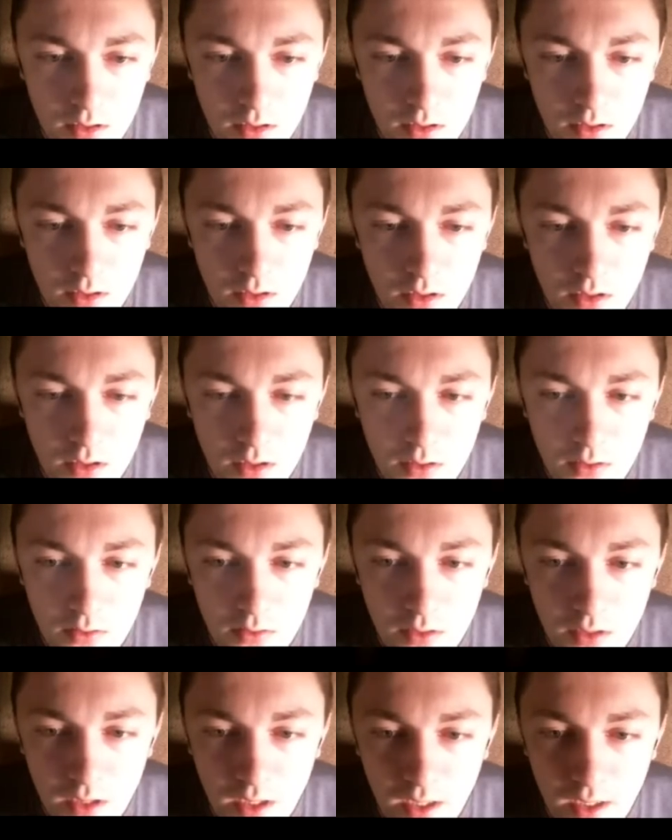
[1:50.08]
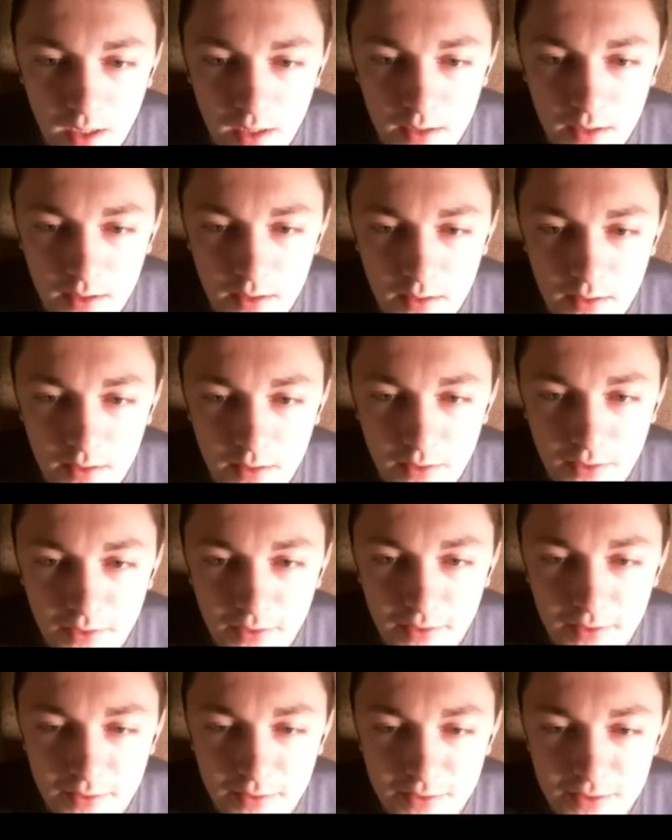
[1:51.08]
Oh god, the
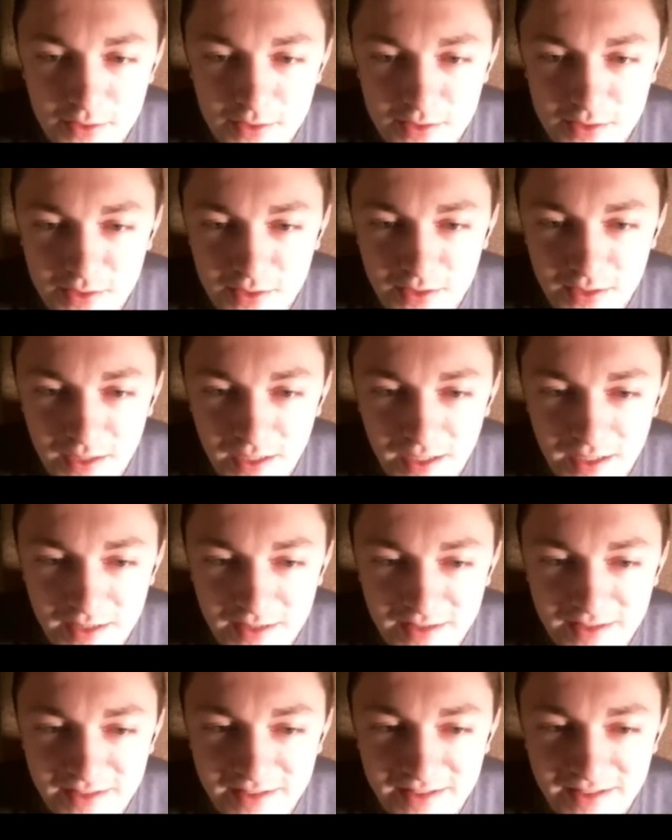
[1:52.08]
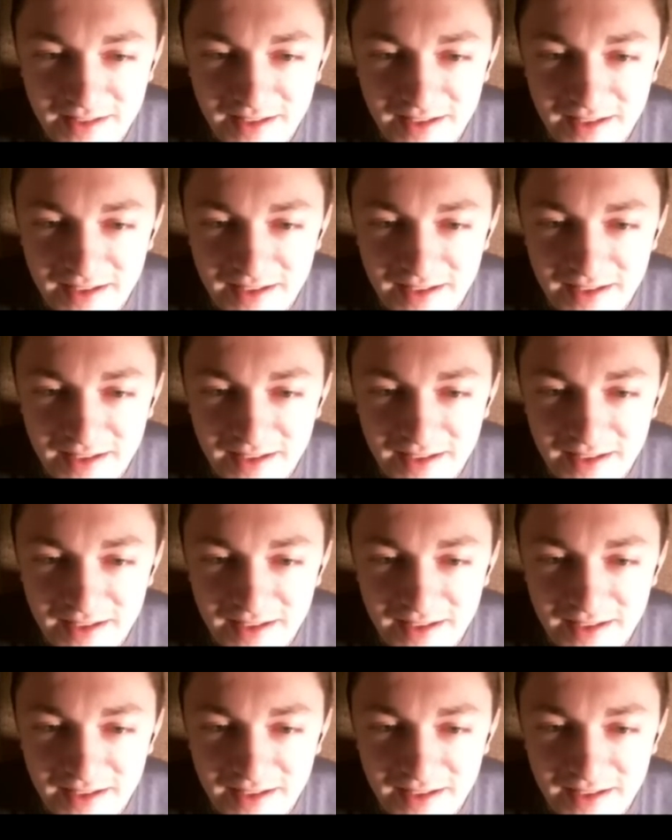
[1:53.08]
thunder just creates...